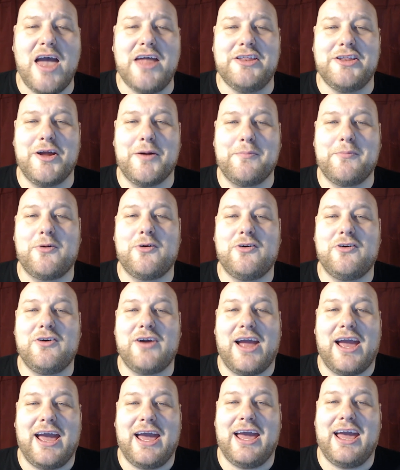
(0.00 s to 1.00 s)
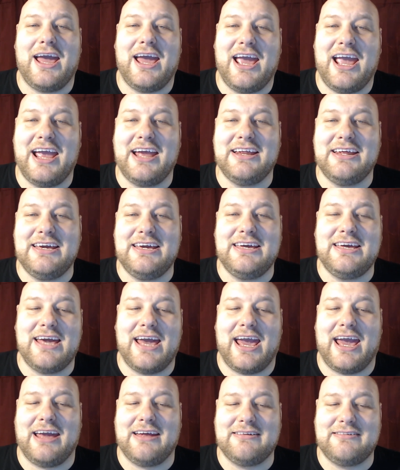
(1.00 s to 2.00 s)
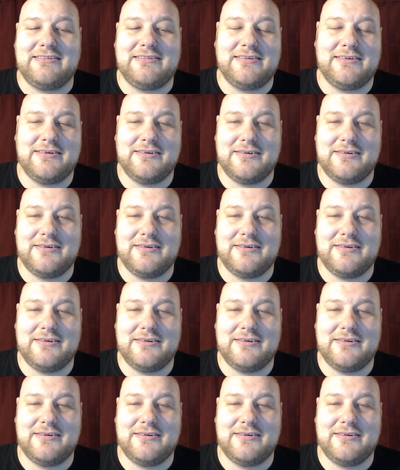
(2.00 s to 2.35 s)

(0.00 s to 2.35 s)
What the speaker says: Number 88,